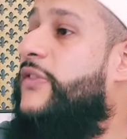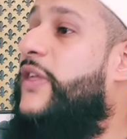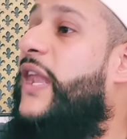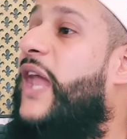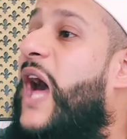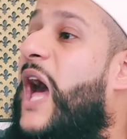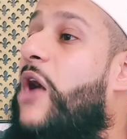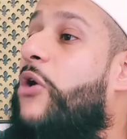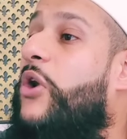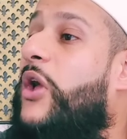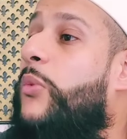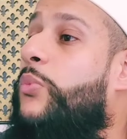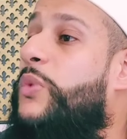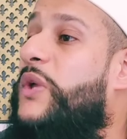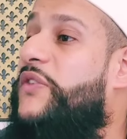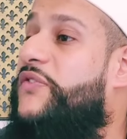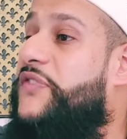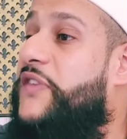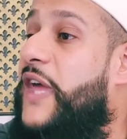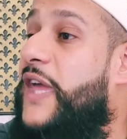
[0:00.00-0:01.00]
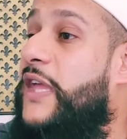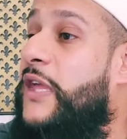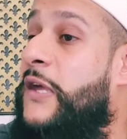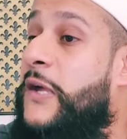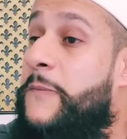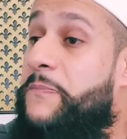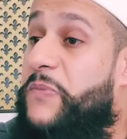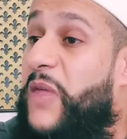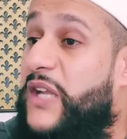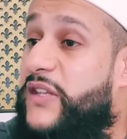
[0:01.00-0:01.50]
then how can we
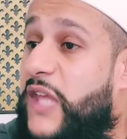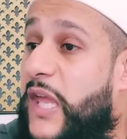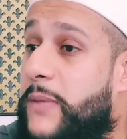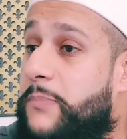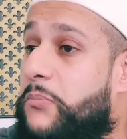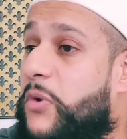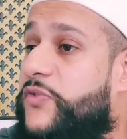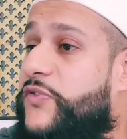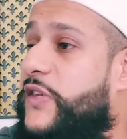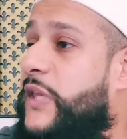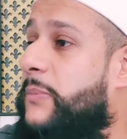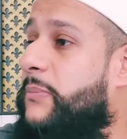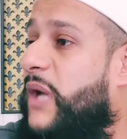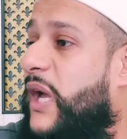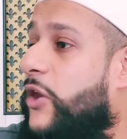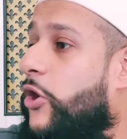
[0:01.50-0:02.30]
say that a Muslim